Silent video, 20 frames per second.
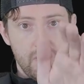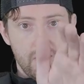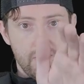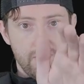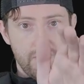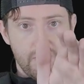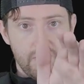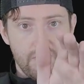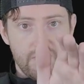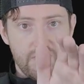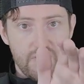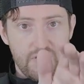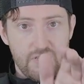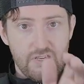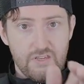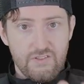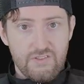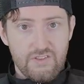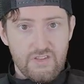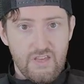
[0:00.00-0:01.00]
If you can
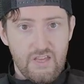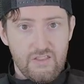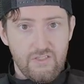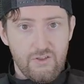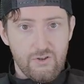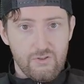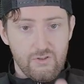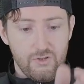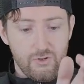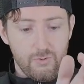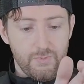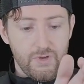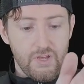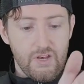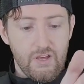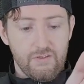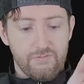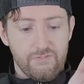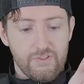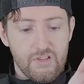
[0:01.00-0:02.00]
see inside there a little bit,
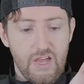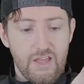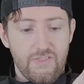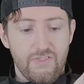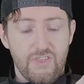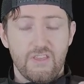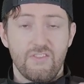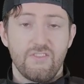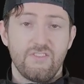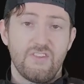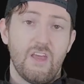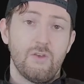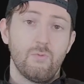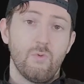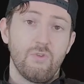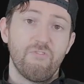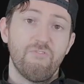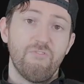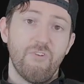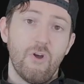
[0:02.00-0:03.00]
I've lined the inside
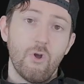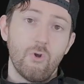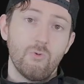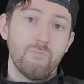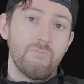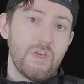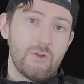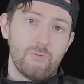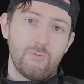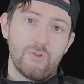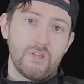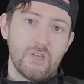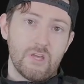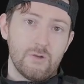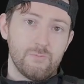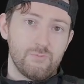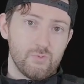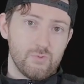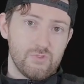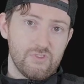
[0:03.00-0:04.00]
with foam. That really
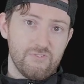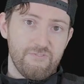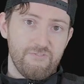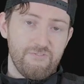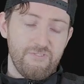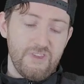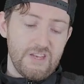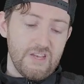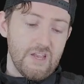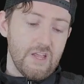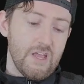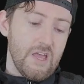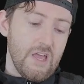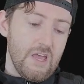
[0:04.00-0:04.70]
helps with the fit.